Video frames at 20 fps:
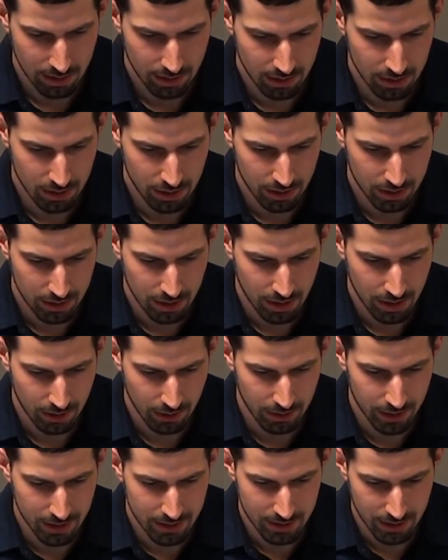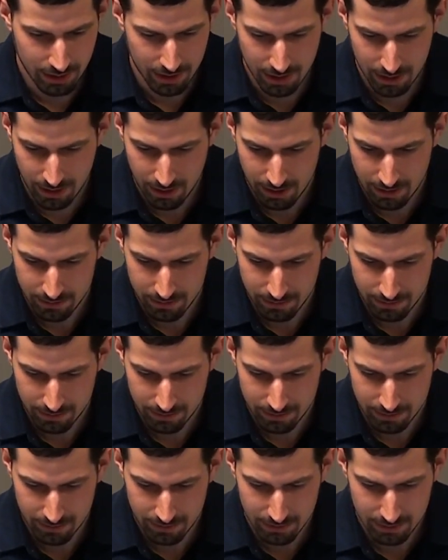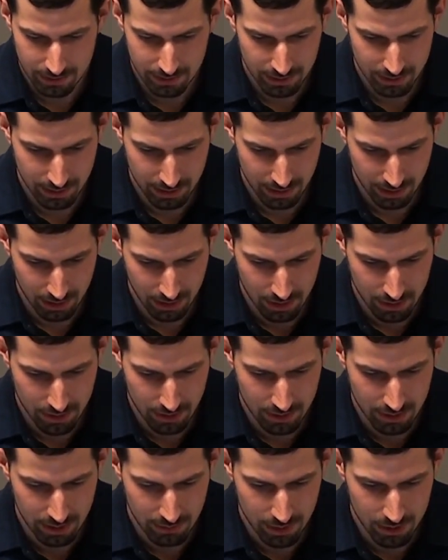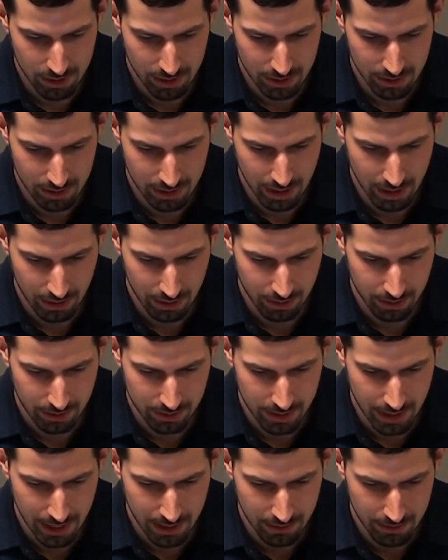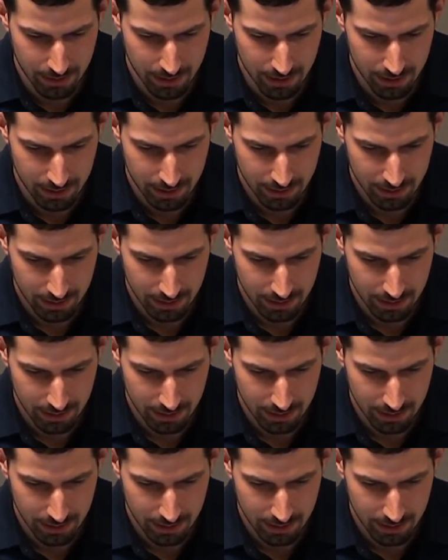You can toggle these on and off. Use those images, and now they're inside of here.